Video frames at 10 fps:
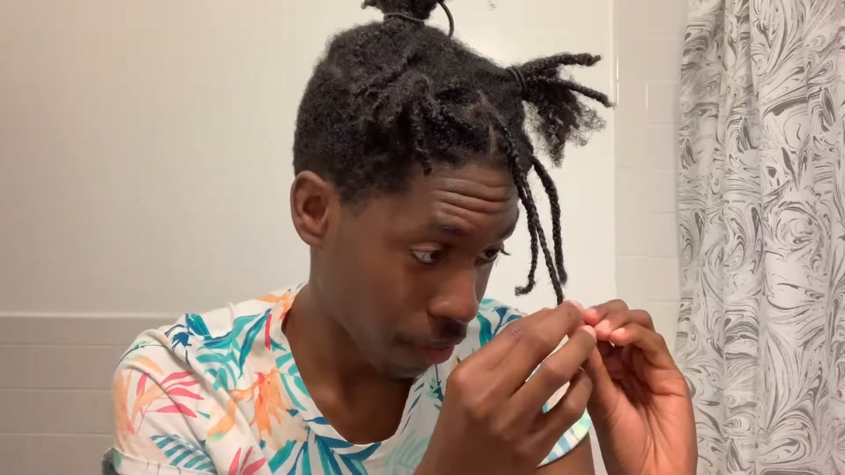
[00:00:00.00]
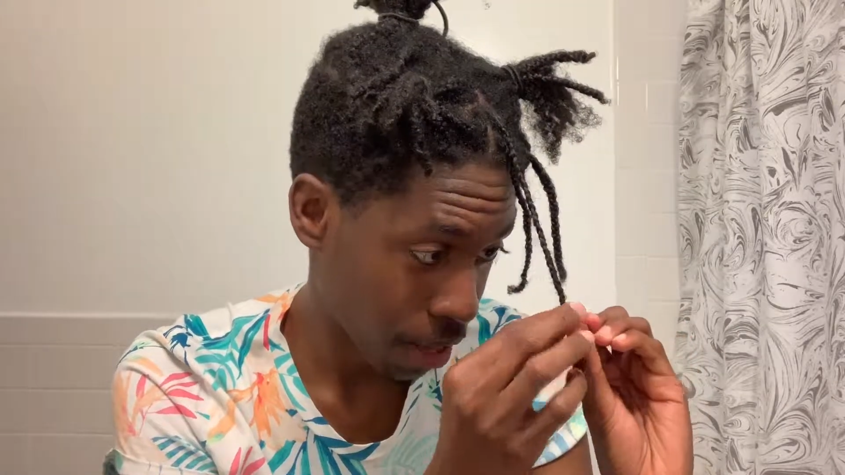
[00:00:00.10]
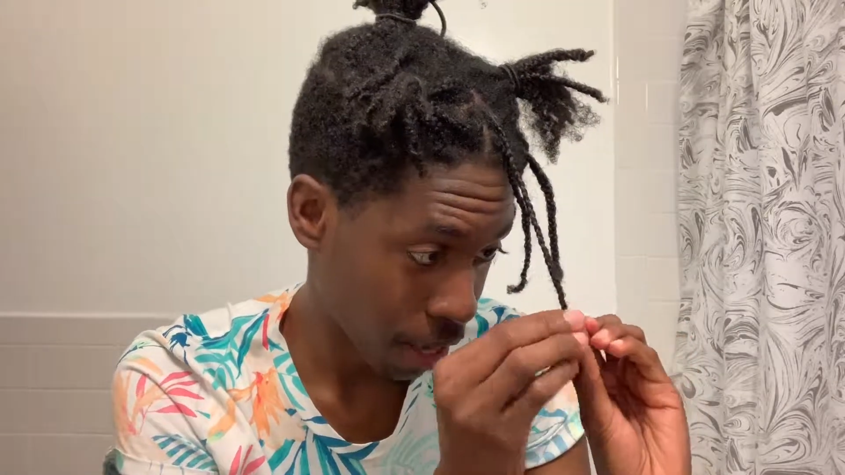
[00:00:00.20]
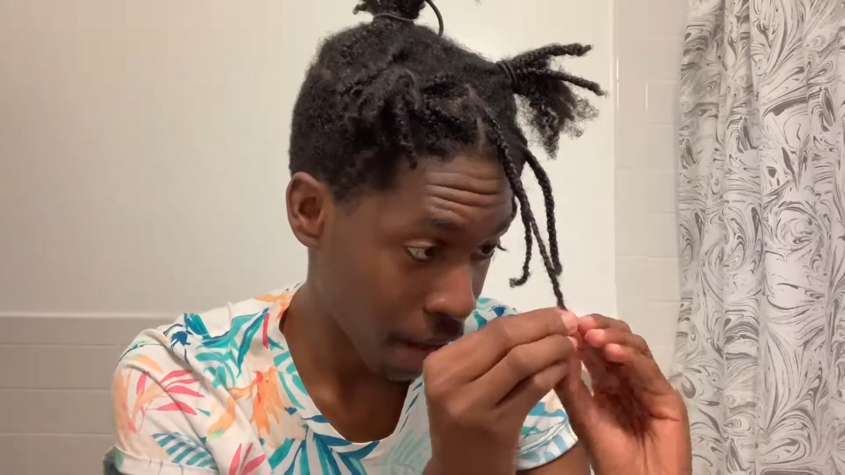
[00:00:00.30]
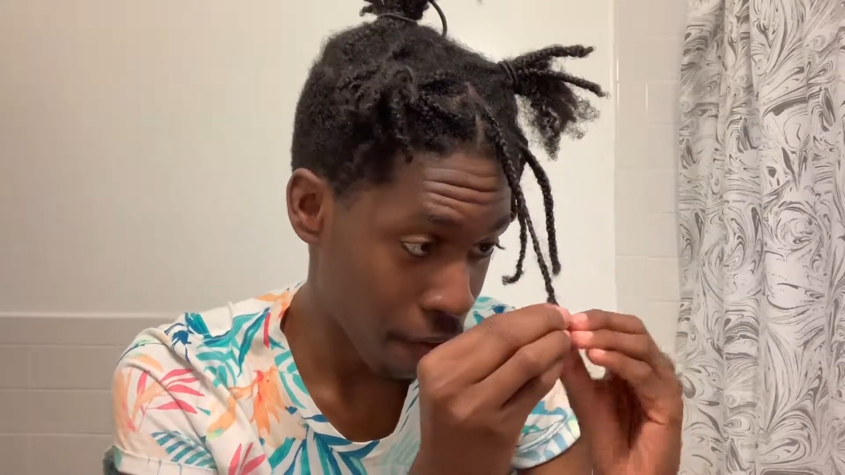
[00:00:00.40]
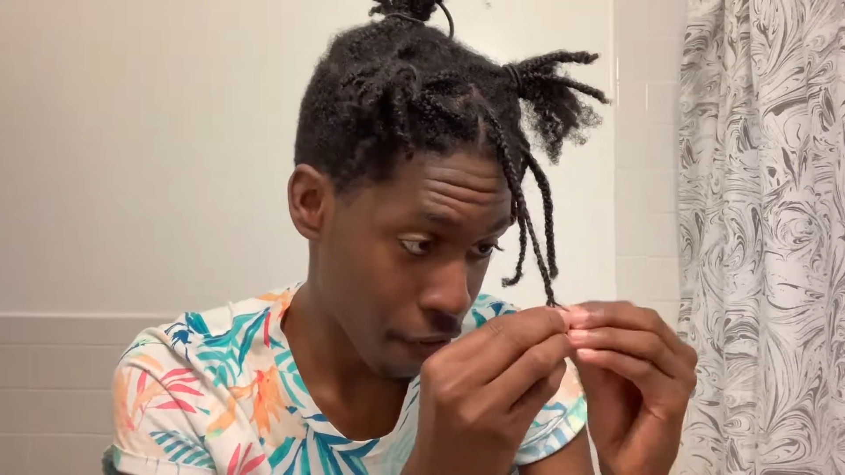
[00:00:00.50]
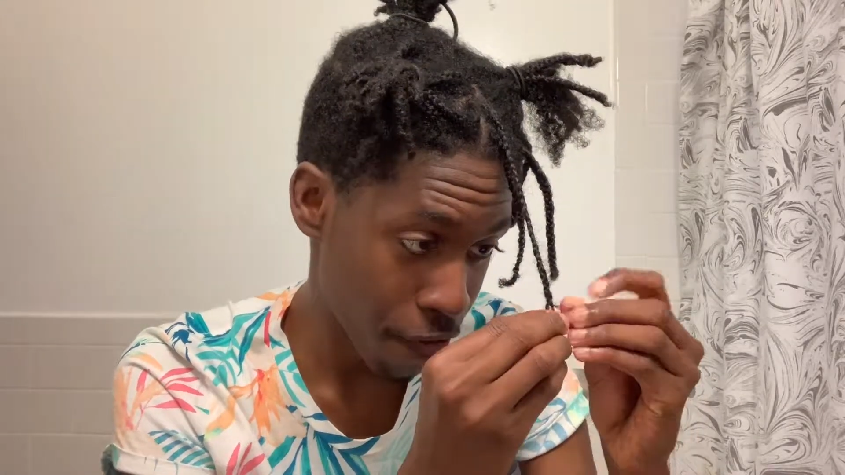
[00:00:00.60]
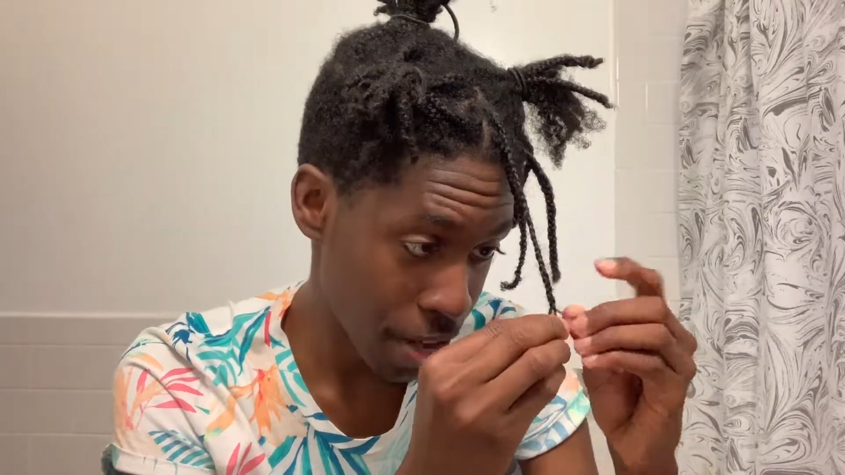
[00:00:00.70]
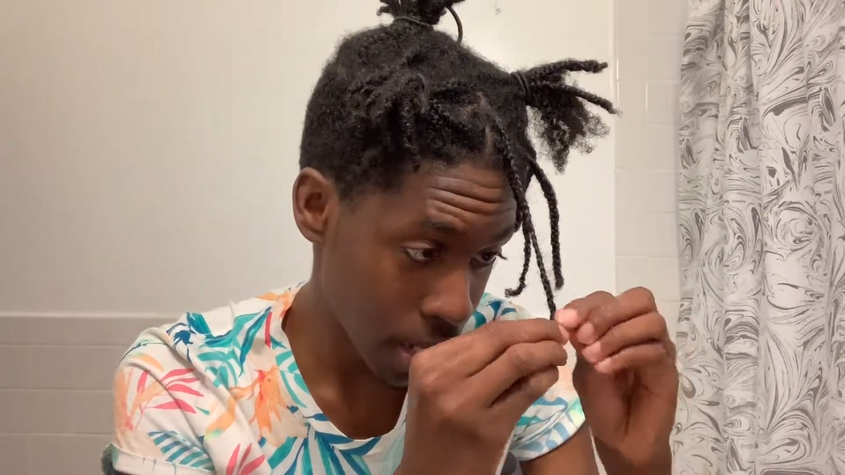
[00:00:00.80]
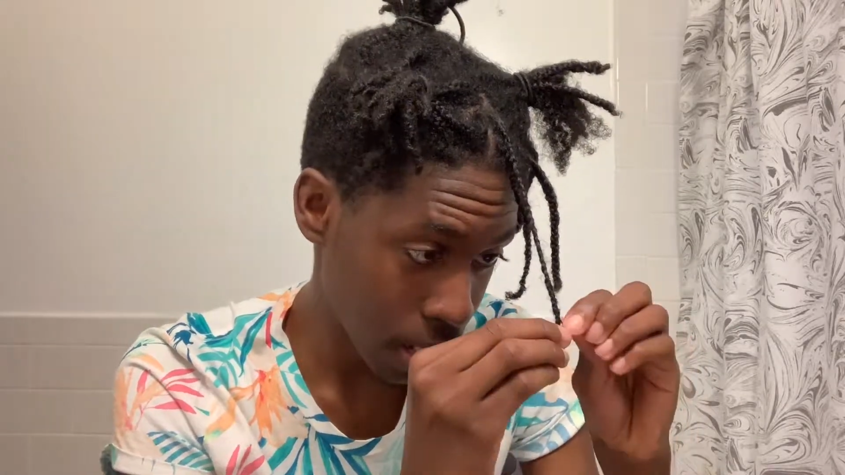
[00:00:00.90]
Like I
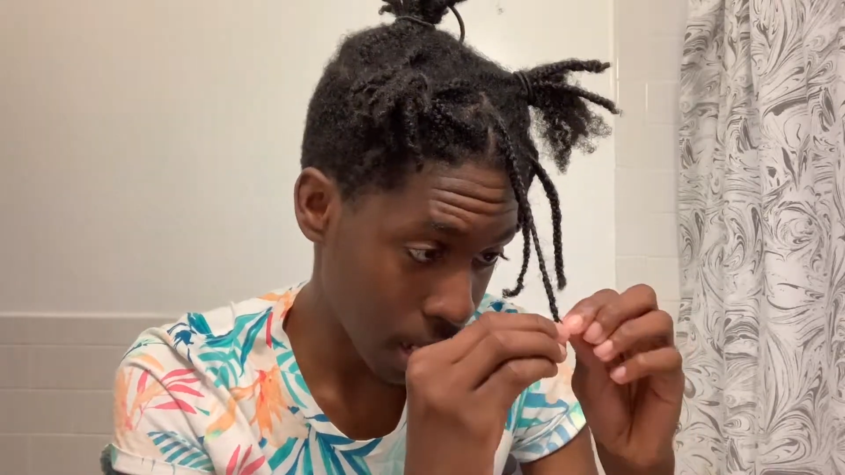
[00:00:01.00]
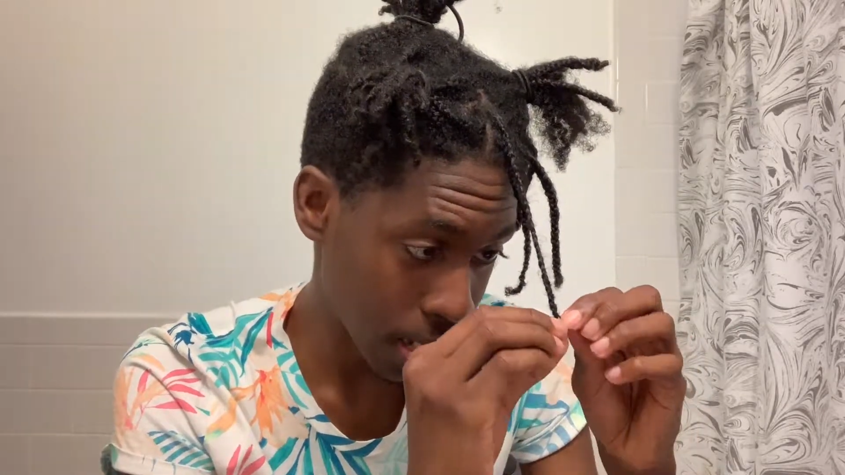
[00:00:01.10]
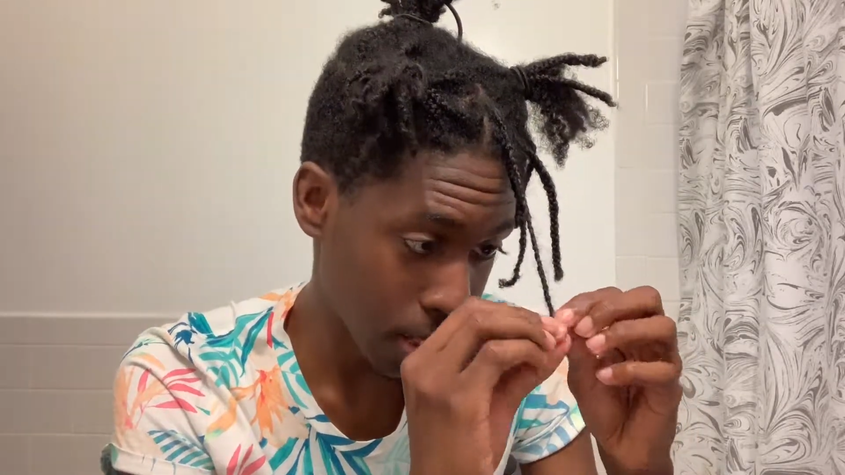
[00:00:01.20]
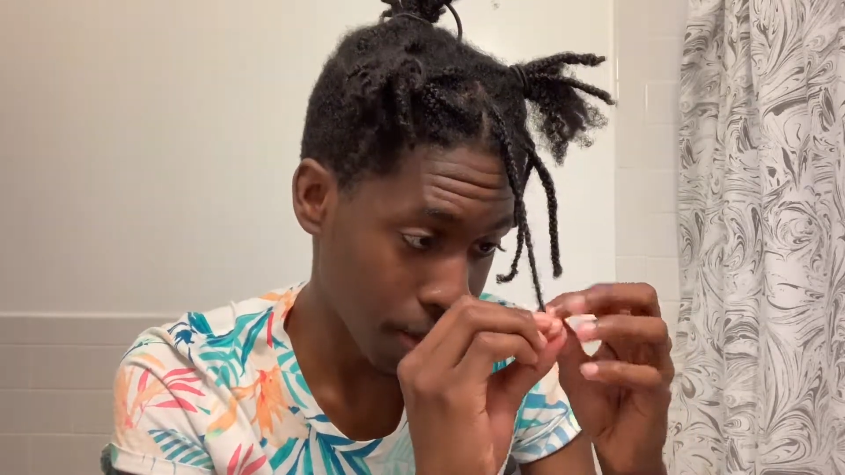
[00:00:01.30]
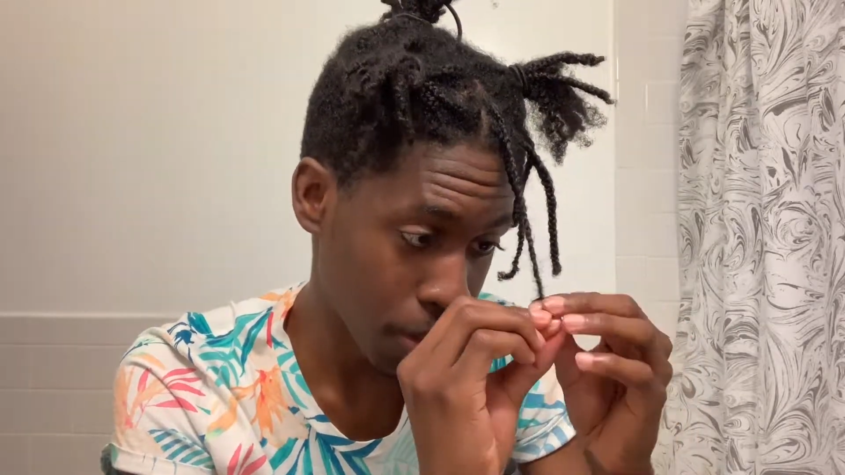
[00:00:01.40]
feel as if